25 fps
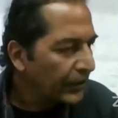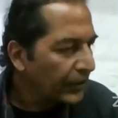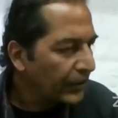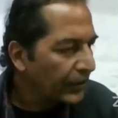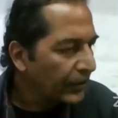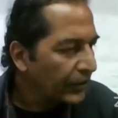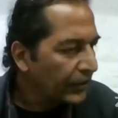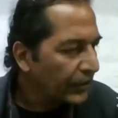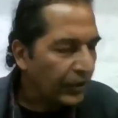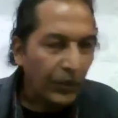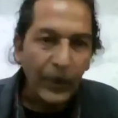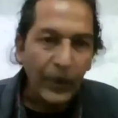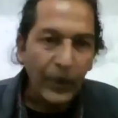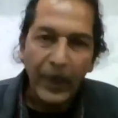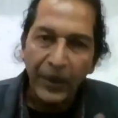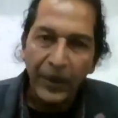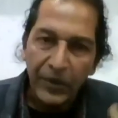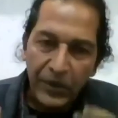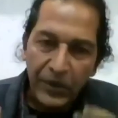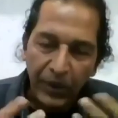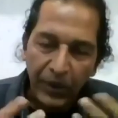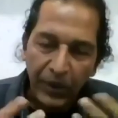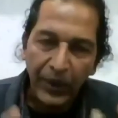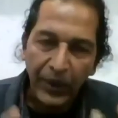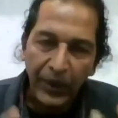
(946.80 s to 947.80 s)
So when I was
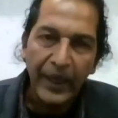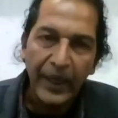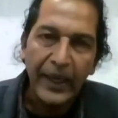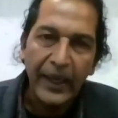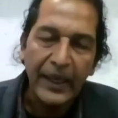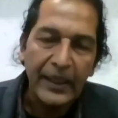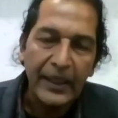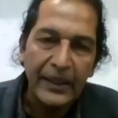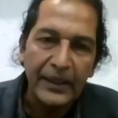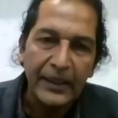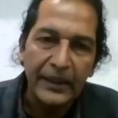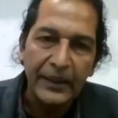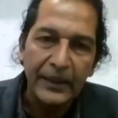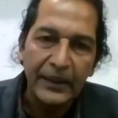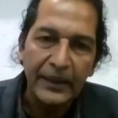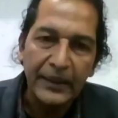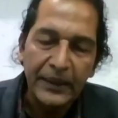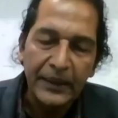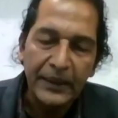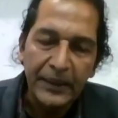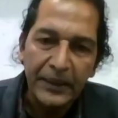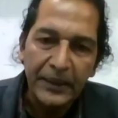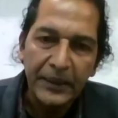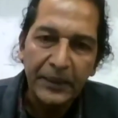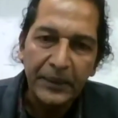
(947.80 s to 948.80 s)
looking at
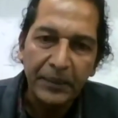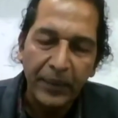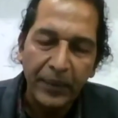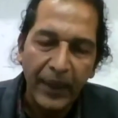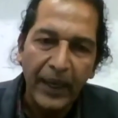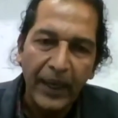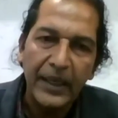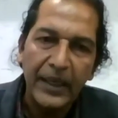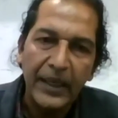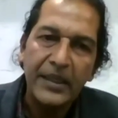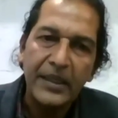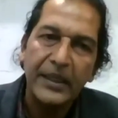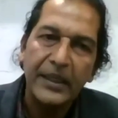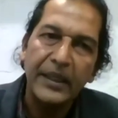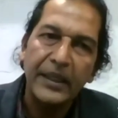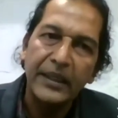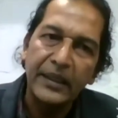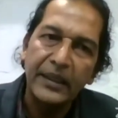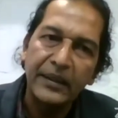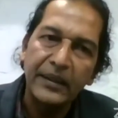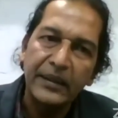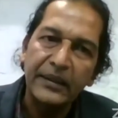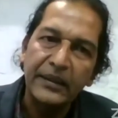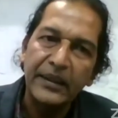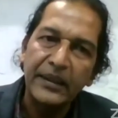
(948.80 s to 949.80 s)
plants
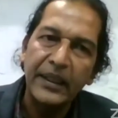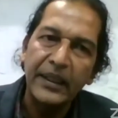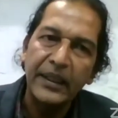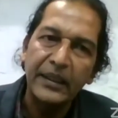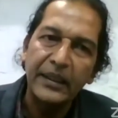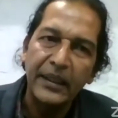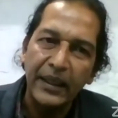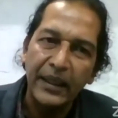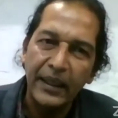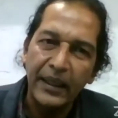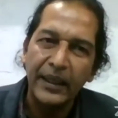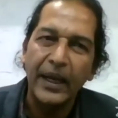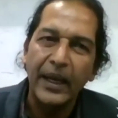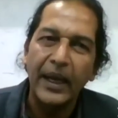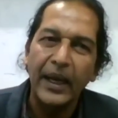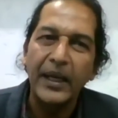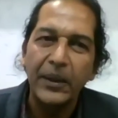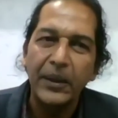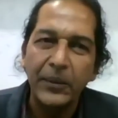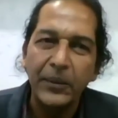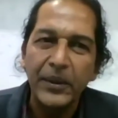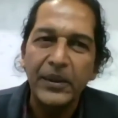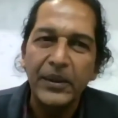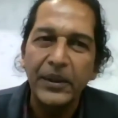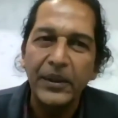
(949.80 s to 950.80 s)
and seeing the
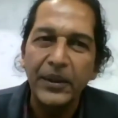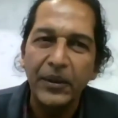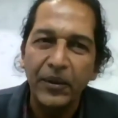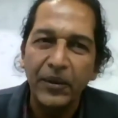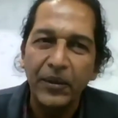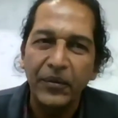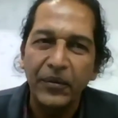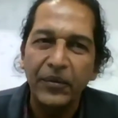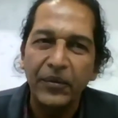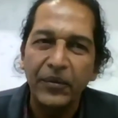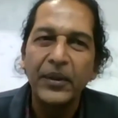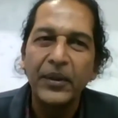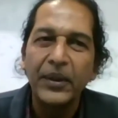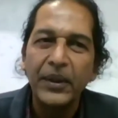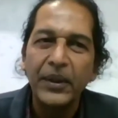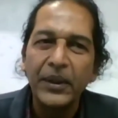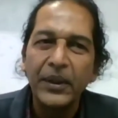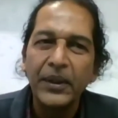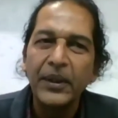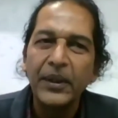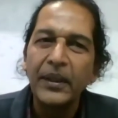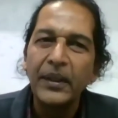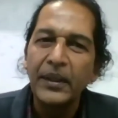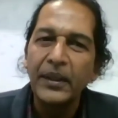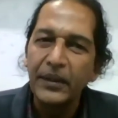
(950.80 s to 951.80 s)
inadequacy of
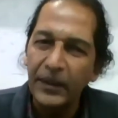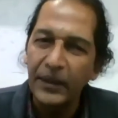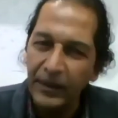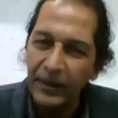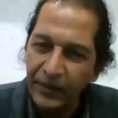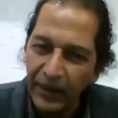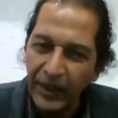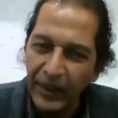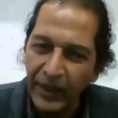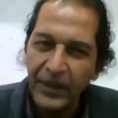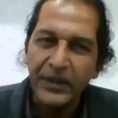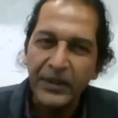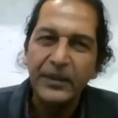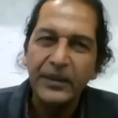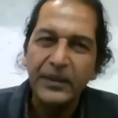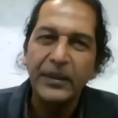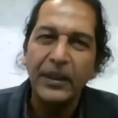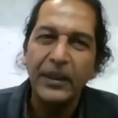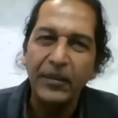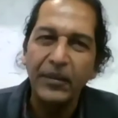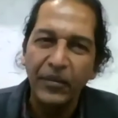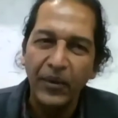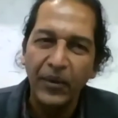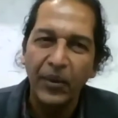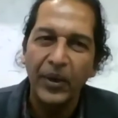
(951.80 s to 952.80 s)
the traditional
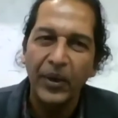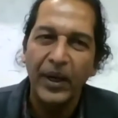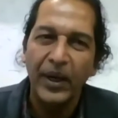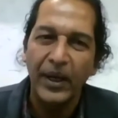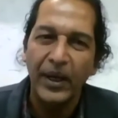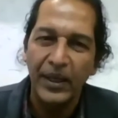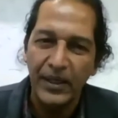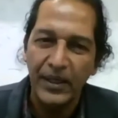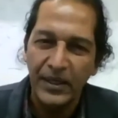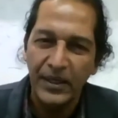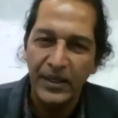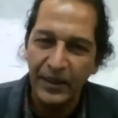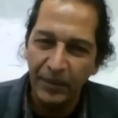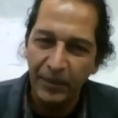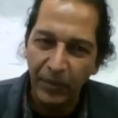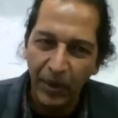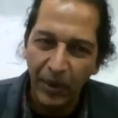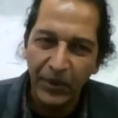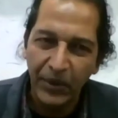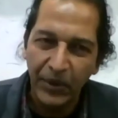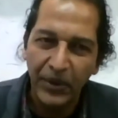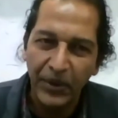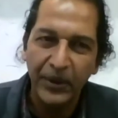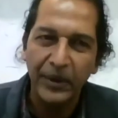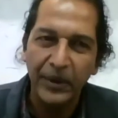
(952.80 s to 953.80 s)
floras, the
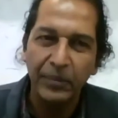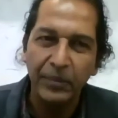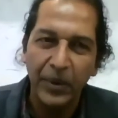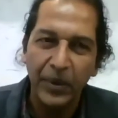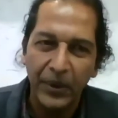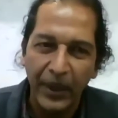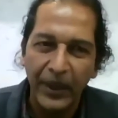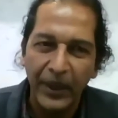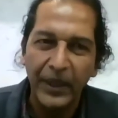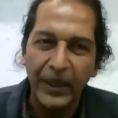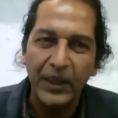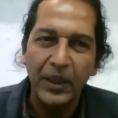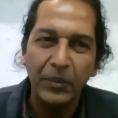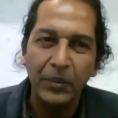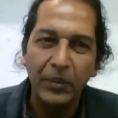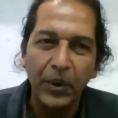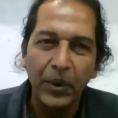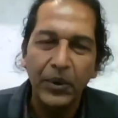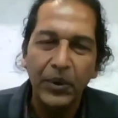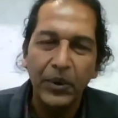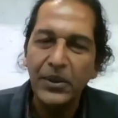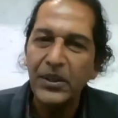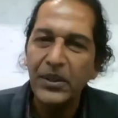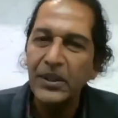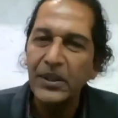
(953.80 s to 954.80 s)
botanical
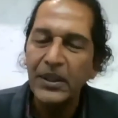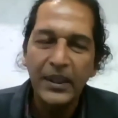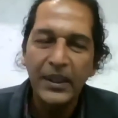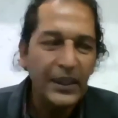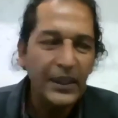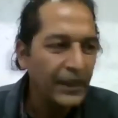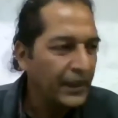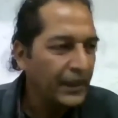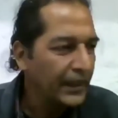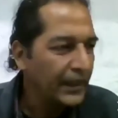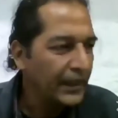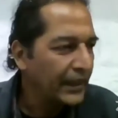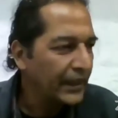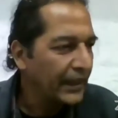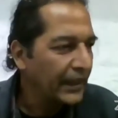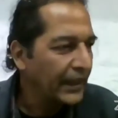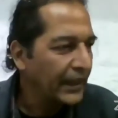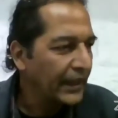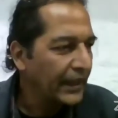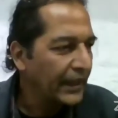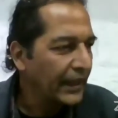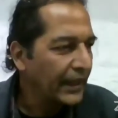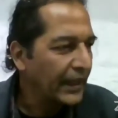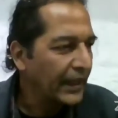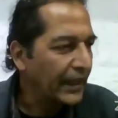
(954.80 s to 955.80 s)
books,
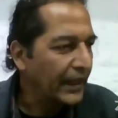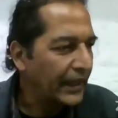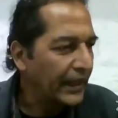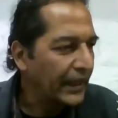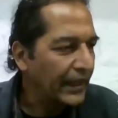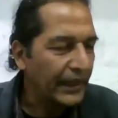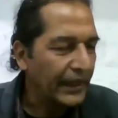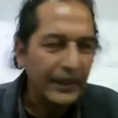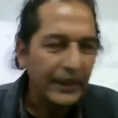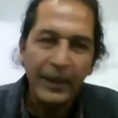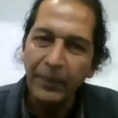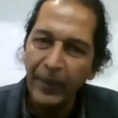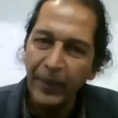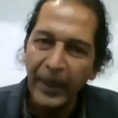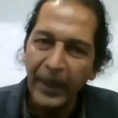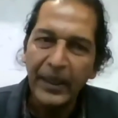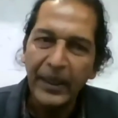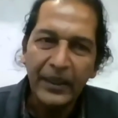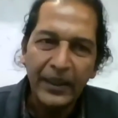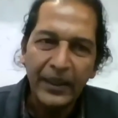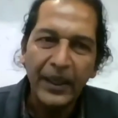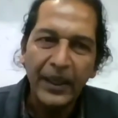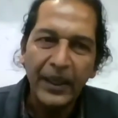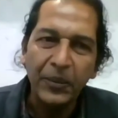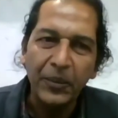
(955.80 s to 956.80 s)
the main
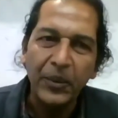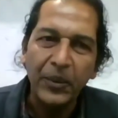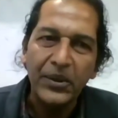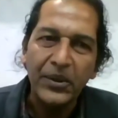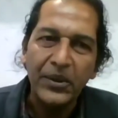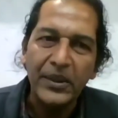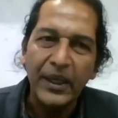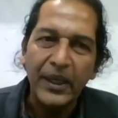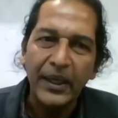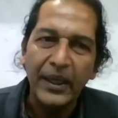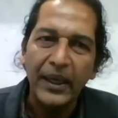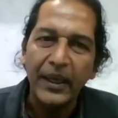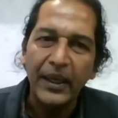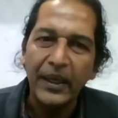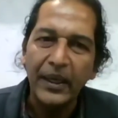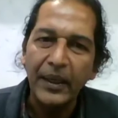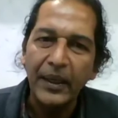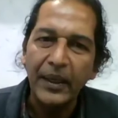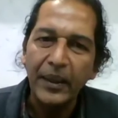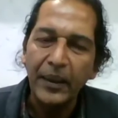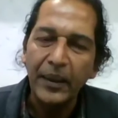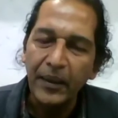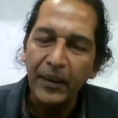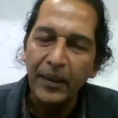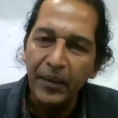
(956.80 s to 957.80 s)
thing was that
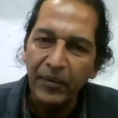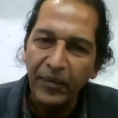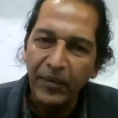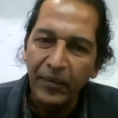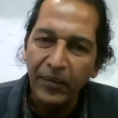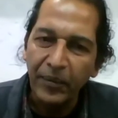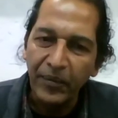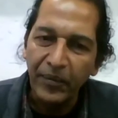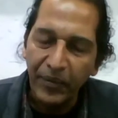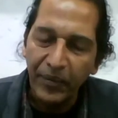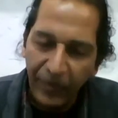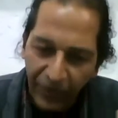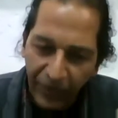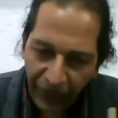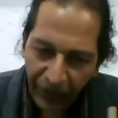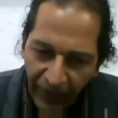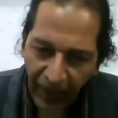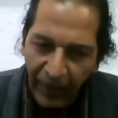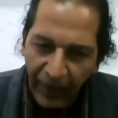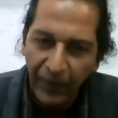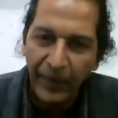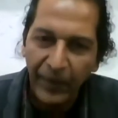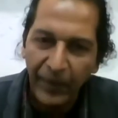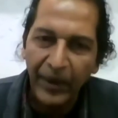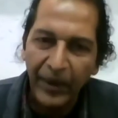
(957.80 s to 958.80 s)

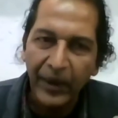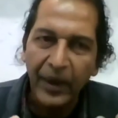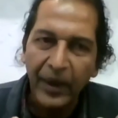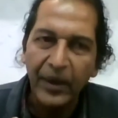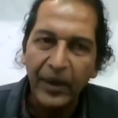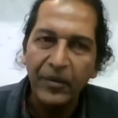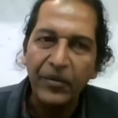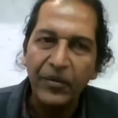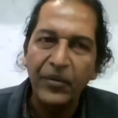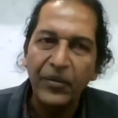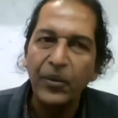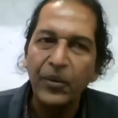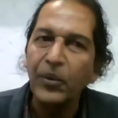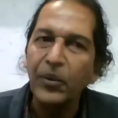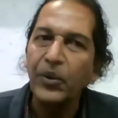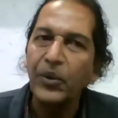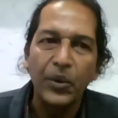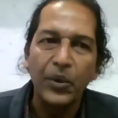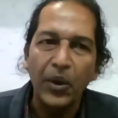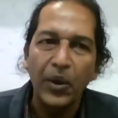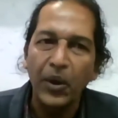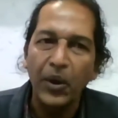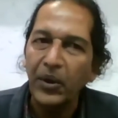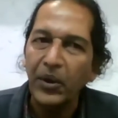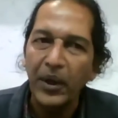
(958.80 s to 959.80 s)
flower and fruit do
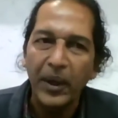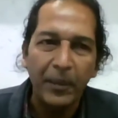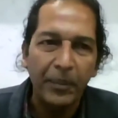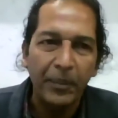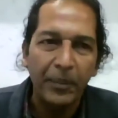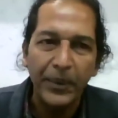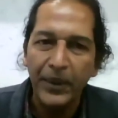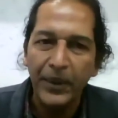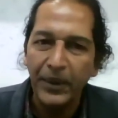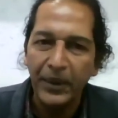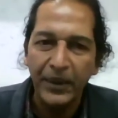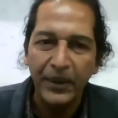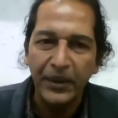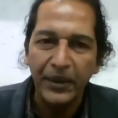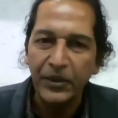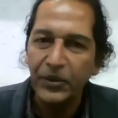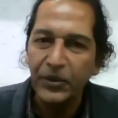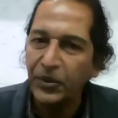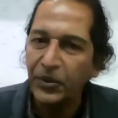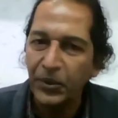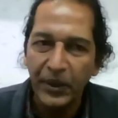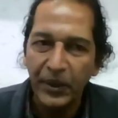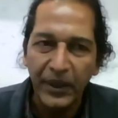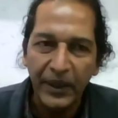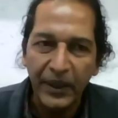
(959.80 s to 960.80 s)
not appear
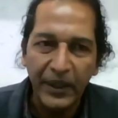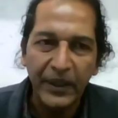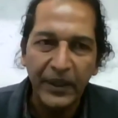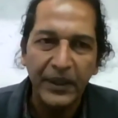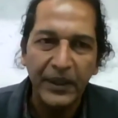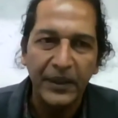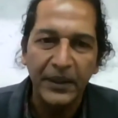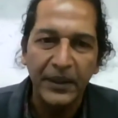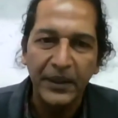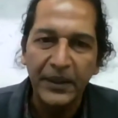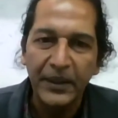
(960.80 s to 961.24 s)
through the year.